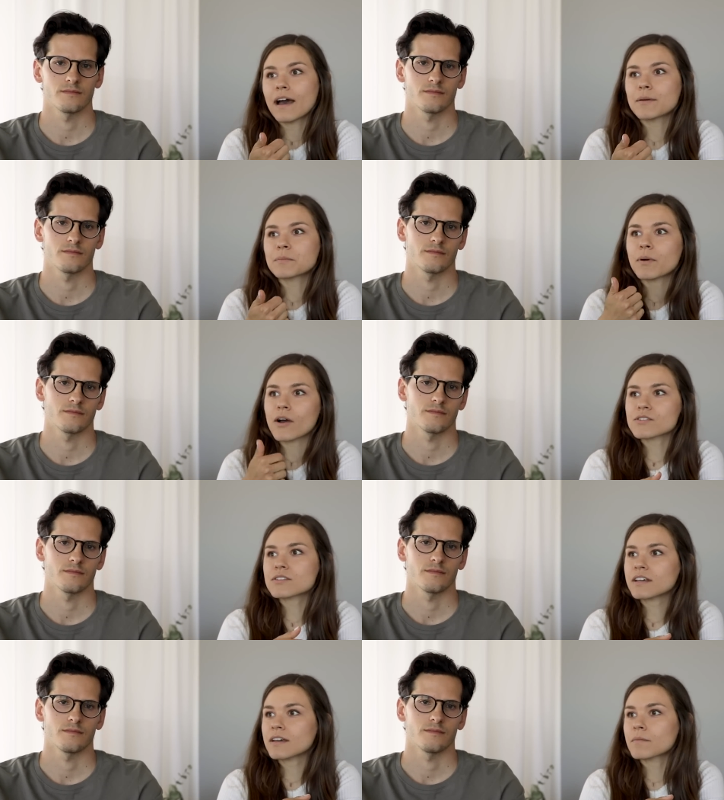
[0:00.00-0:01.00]
Speaker 1: I mean,
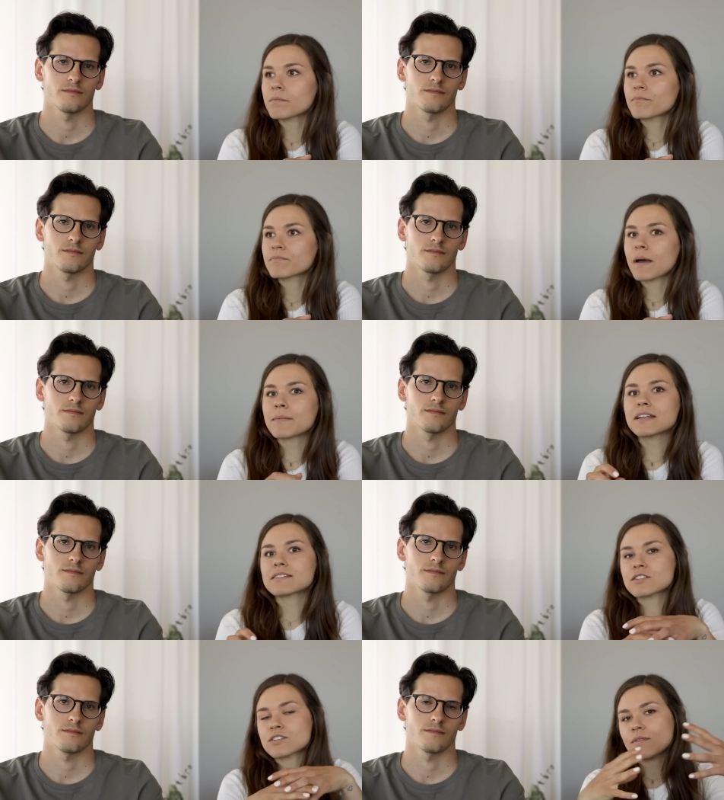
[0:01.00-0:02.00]
partially, I mean,
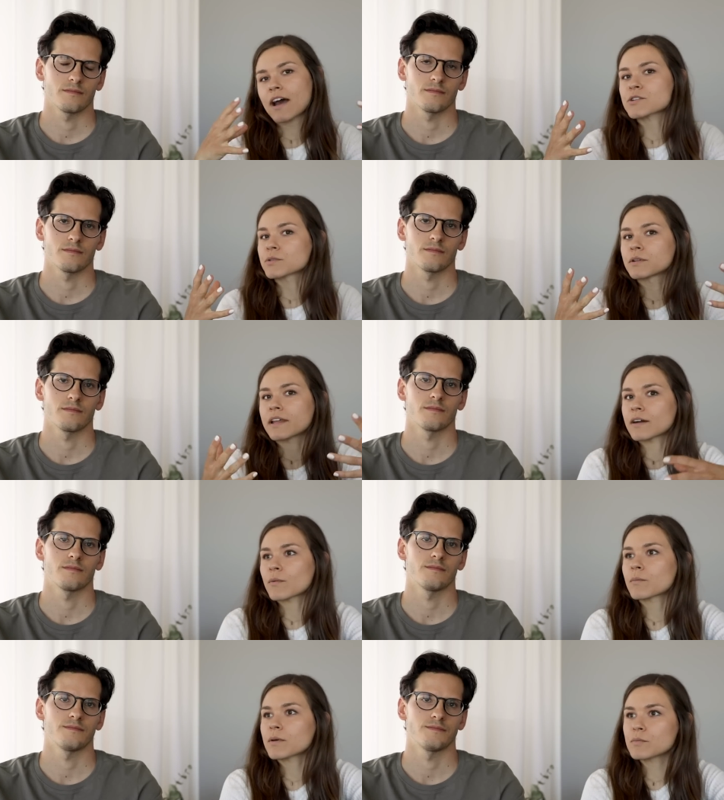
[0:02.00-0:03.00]
it's just gradual. Like
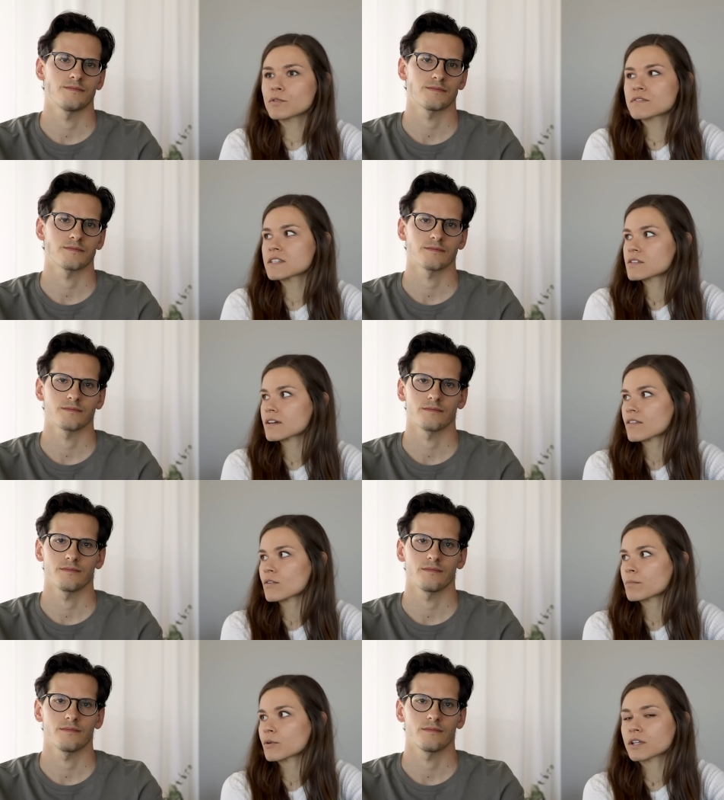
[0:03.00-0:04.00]
when we moved in
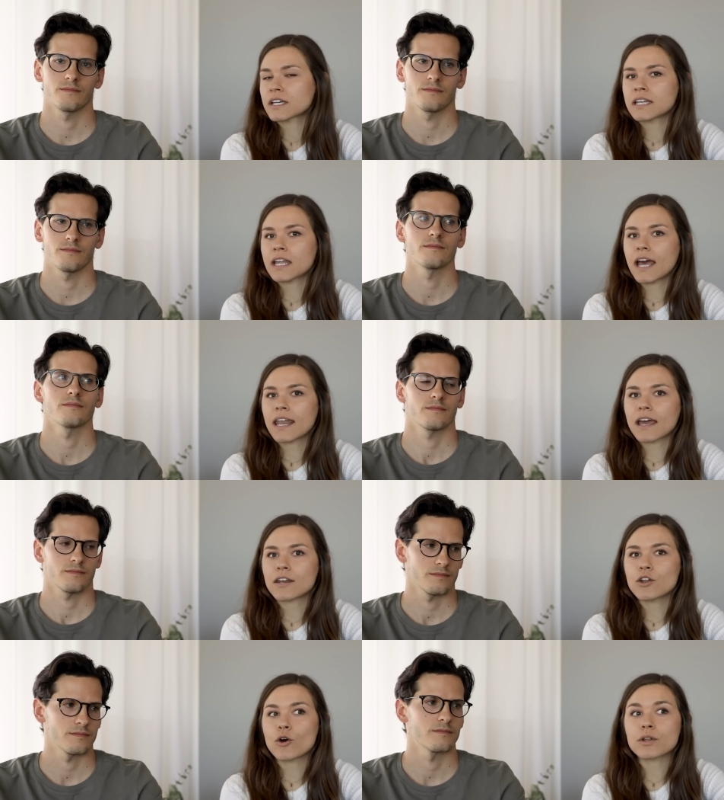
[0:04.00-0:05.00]
together in Berlin and I
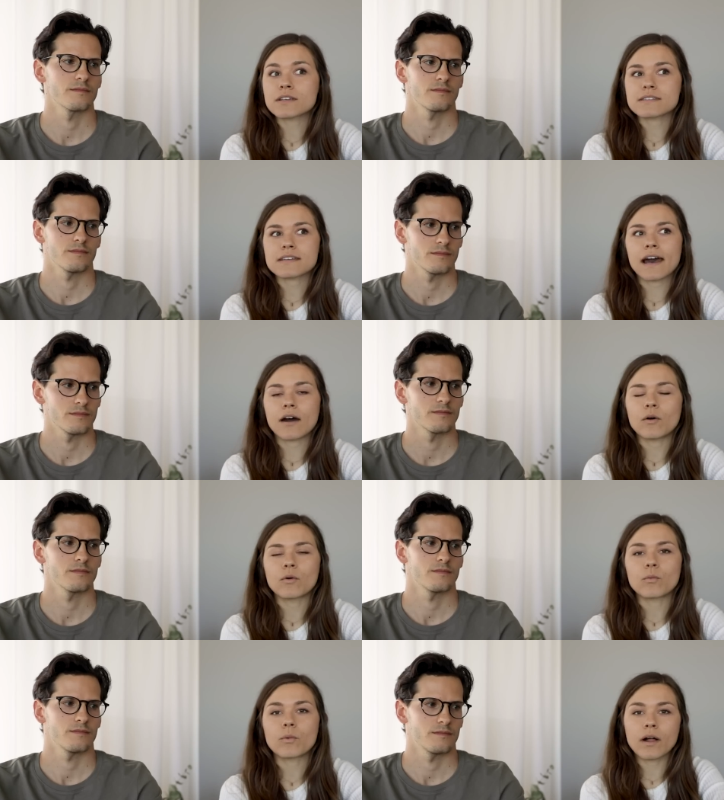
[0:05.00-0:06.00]
noticed
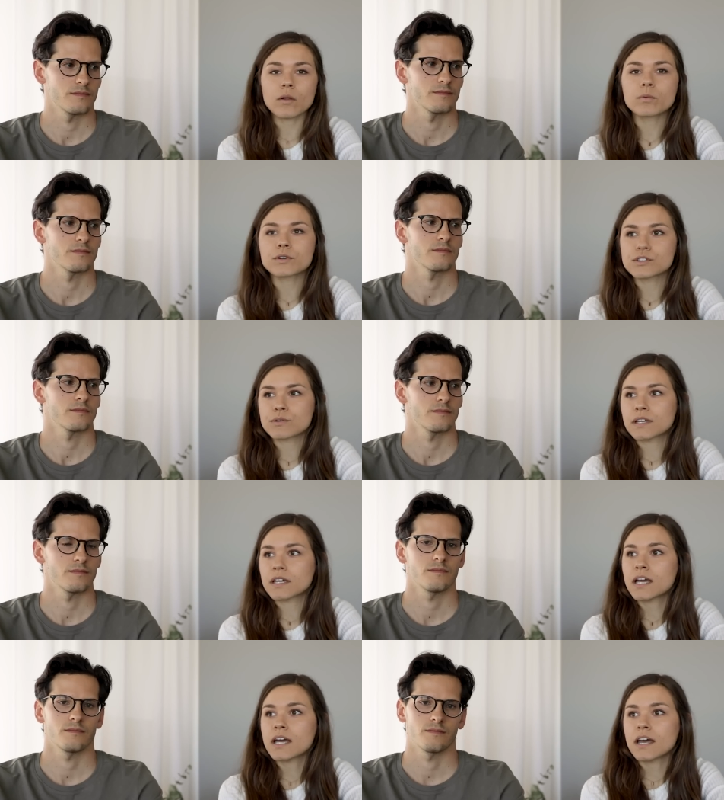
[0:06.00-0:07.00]
how well we're
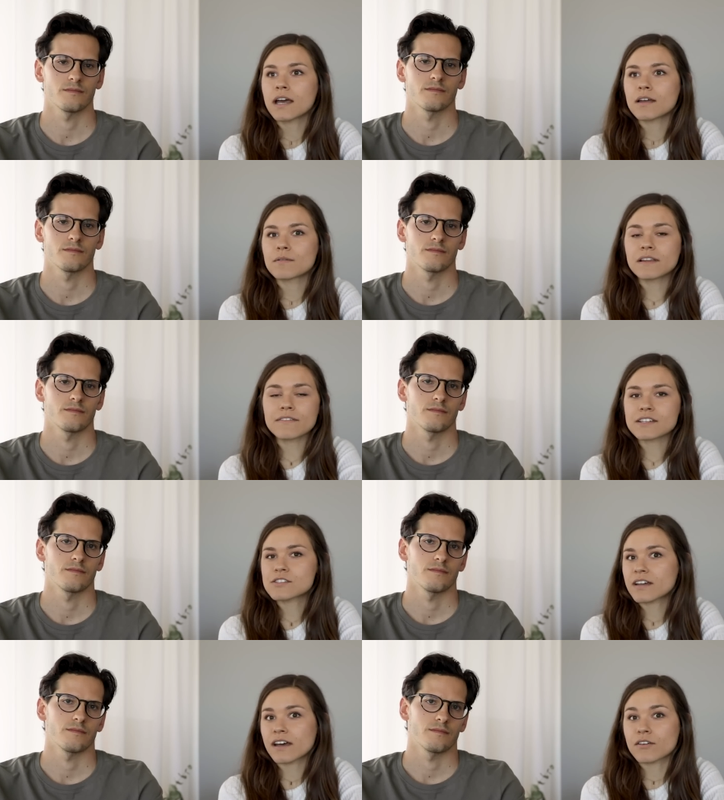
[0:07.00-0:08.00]
doing living
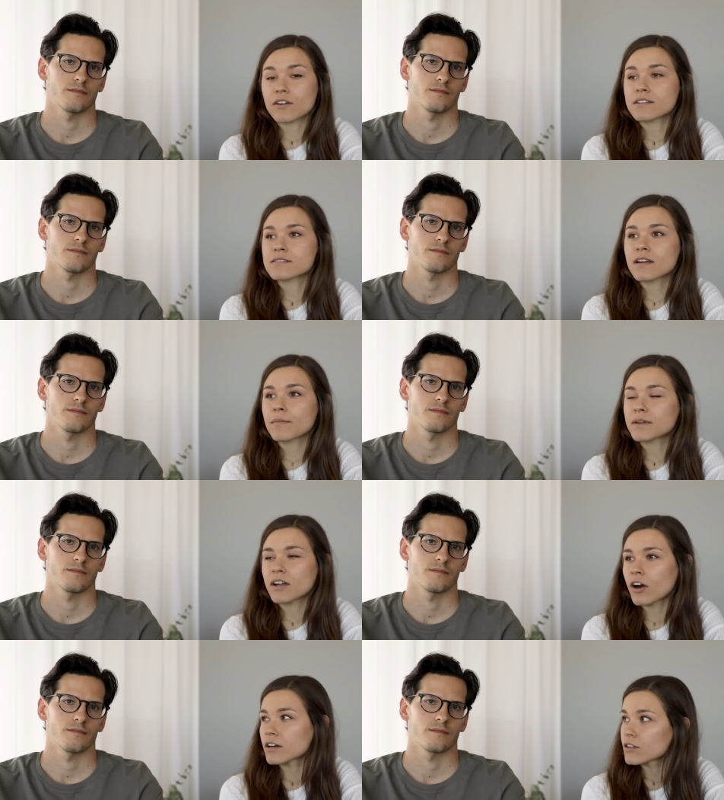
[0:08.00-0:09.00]
together, it's not been
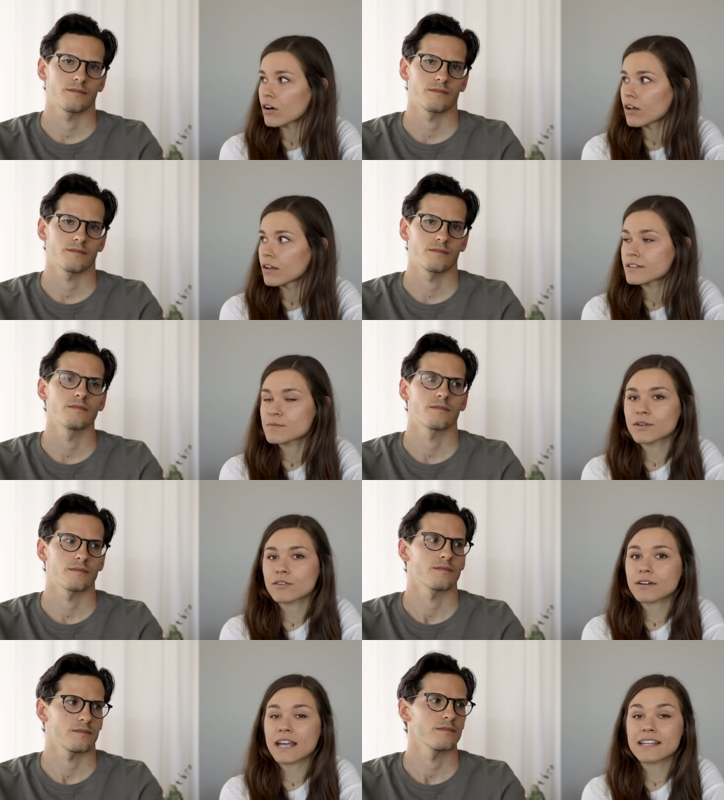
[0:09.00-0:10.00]
hard at all. It's been
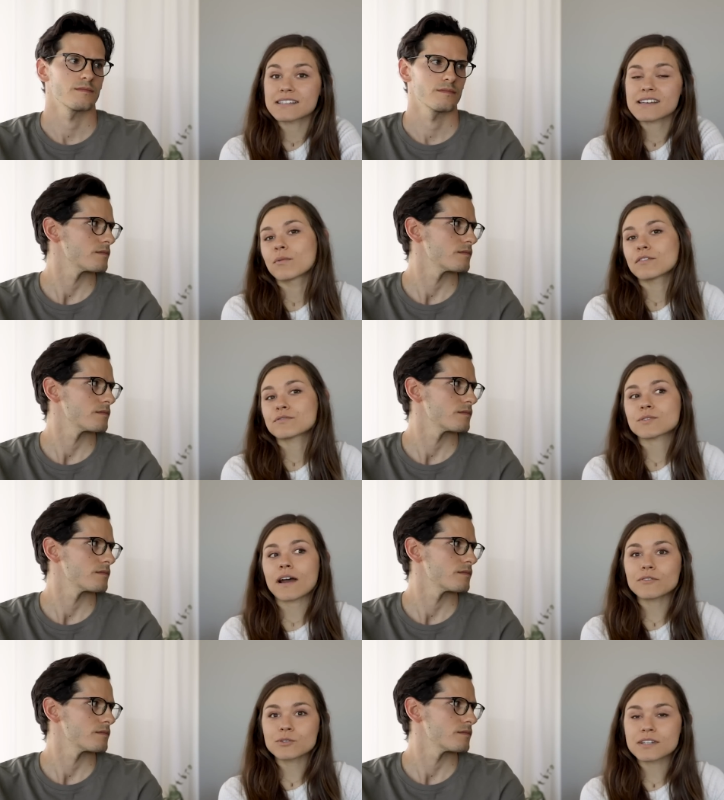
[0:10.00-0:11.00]
great. We've
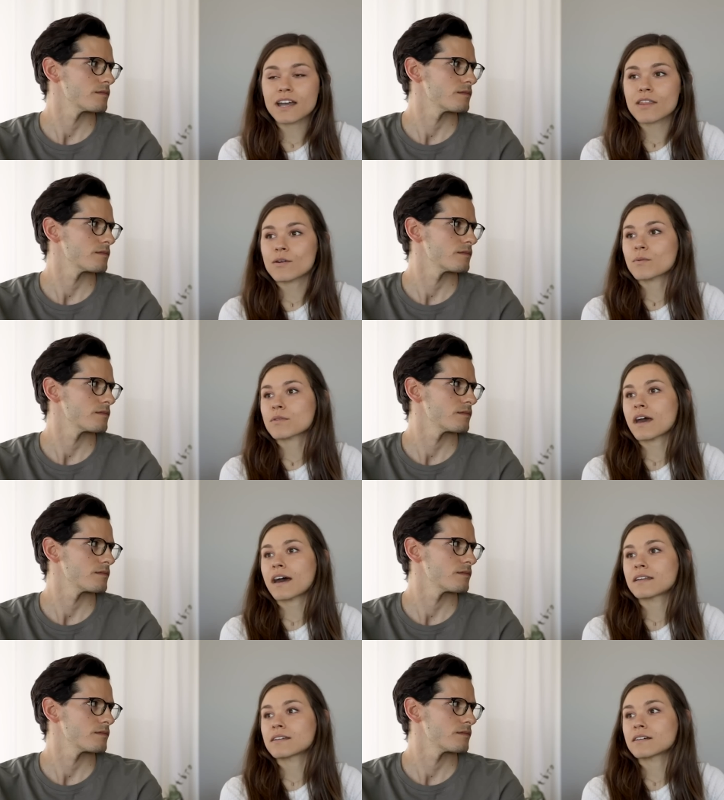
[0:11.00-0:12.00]
traveled together. We've
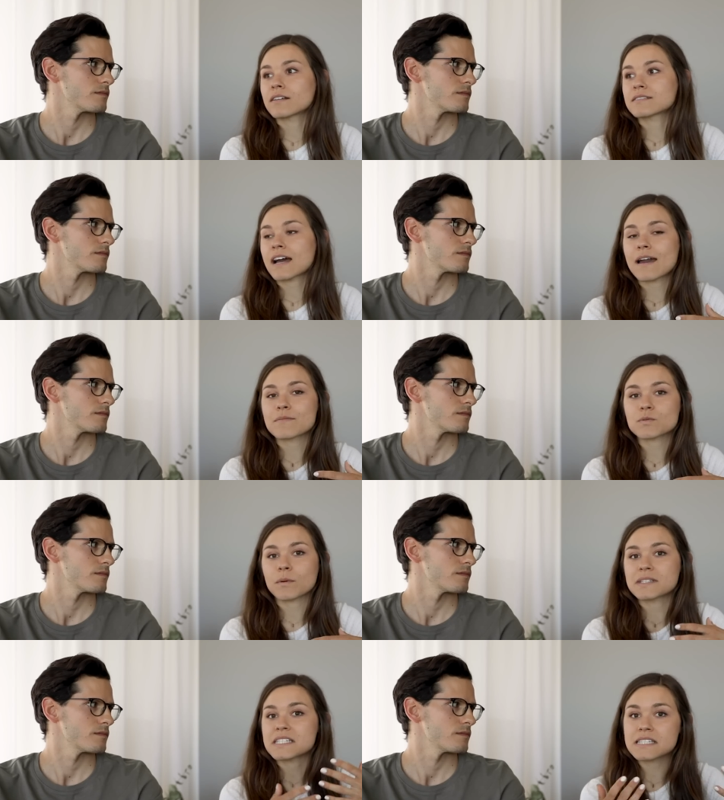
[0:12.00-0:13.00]
had times
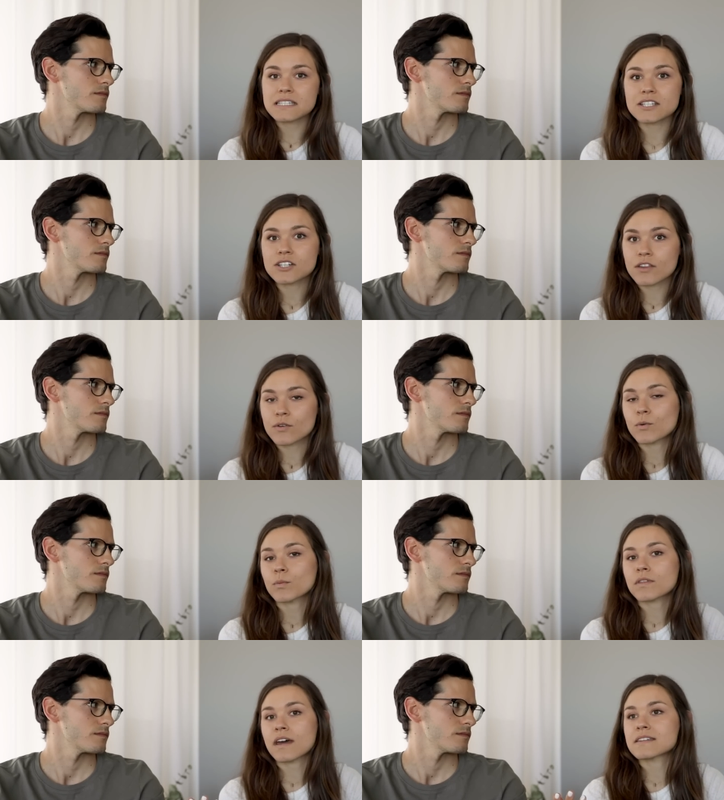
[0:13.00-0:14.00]
where we didn't see each other.
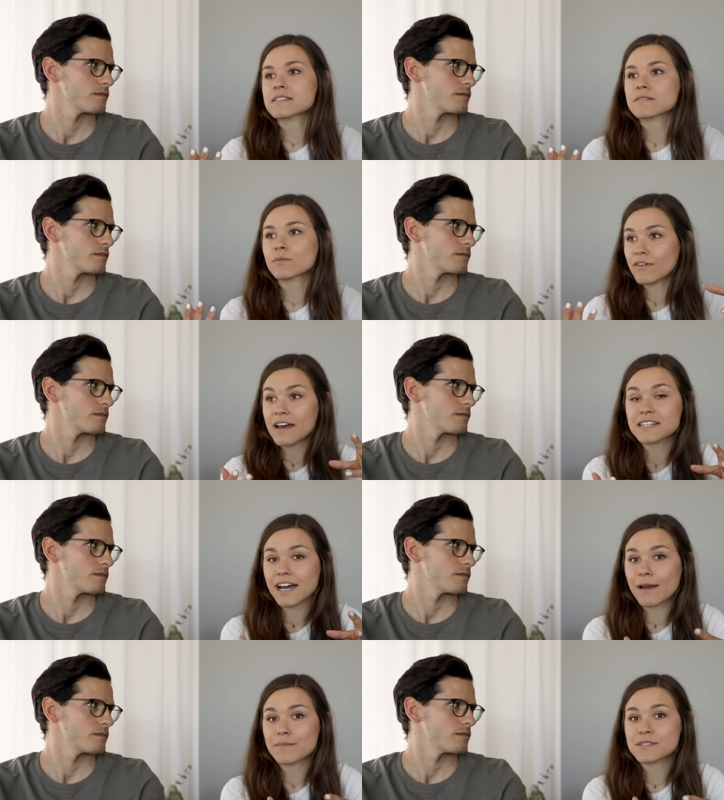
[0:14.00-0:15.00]
We've had we've had
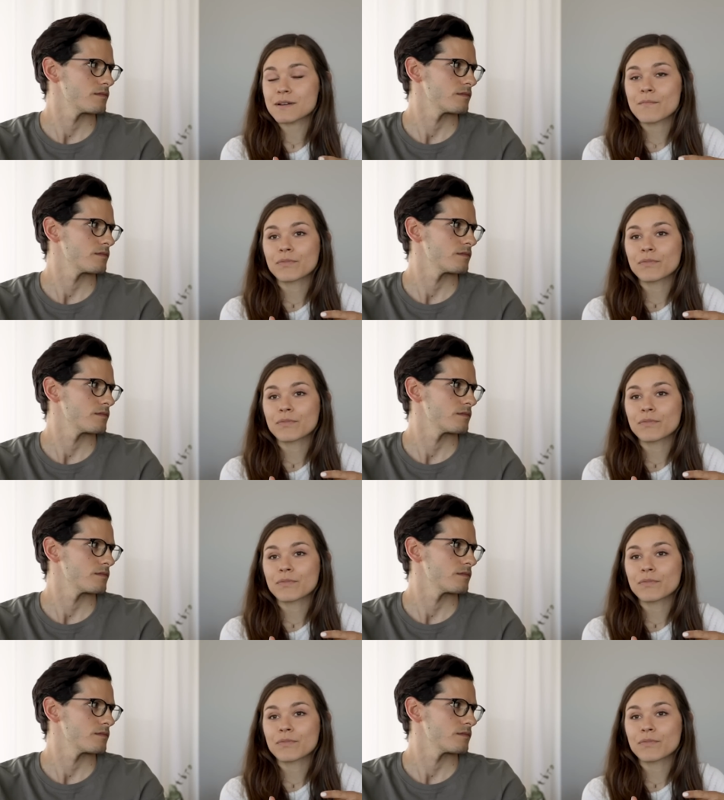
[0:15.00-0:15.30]
times